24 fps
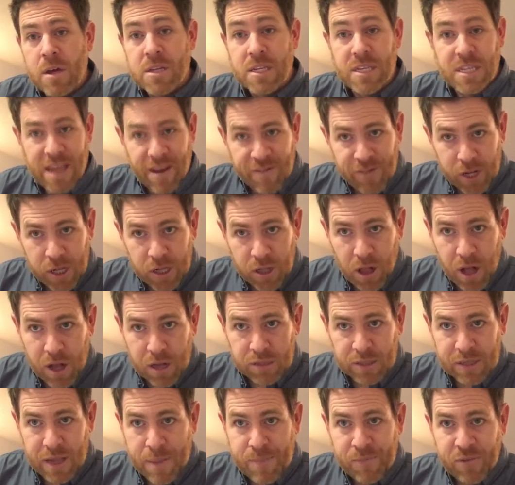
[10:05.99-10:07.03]
7
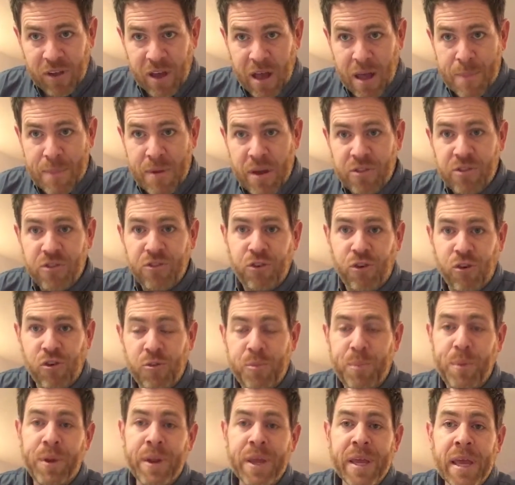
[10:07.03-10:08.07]
o'clock, same time in the
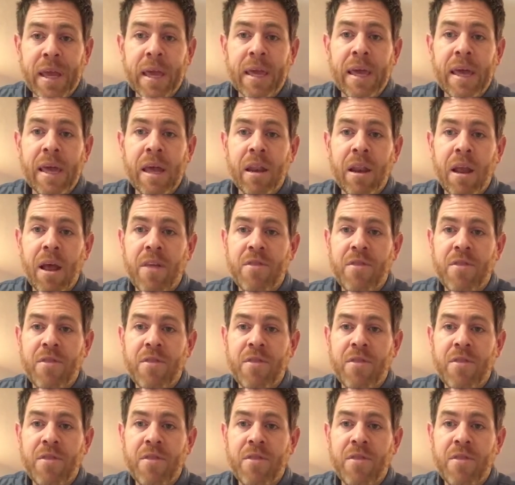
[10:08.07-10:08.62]
church building again,